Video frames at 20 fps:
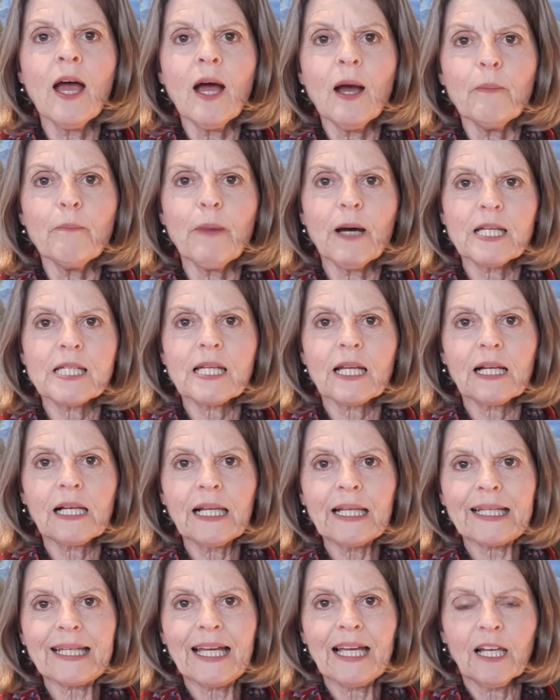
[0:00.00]
but
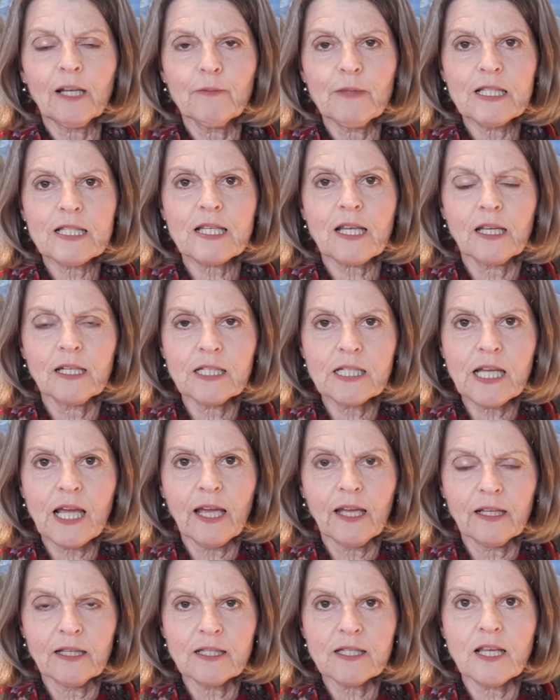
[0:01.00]
click elements
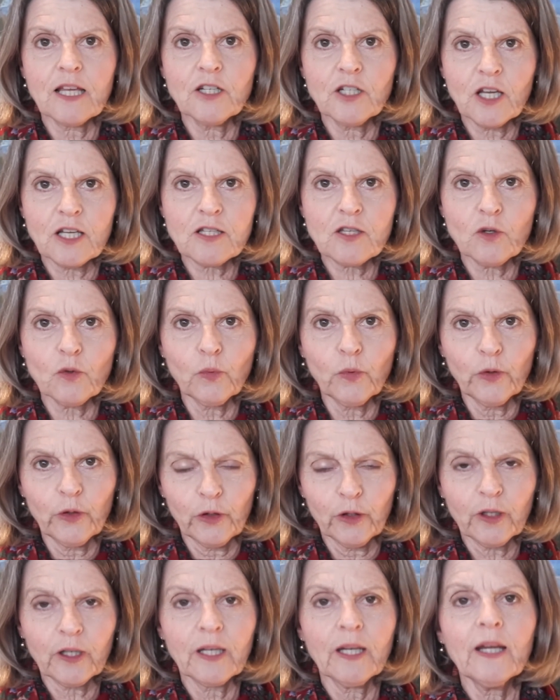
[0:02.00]
contains doesn't
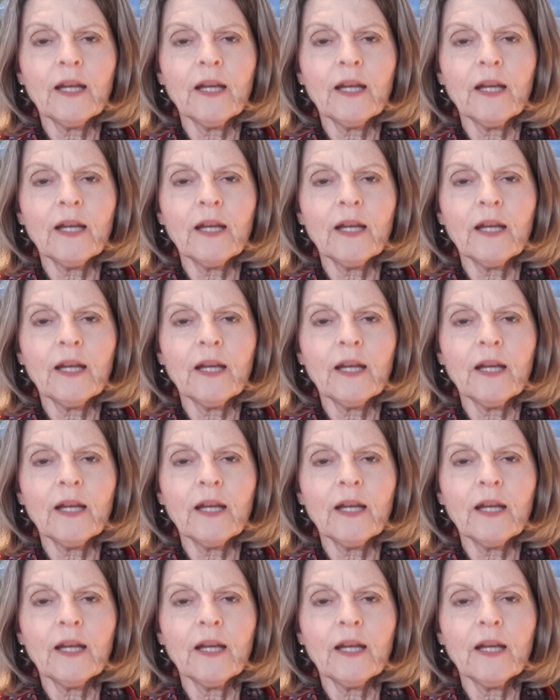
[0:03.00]
work.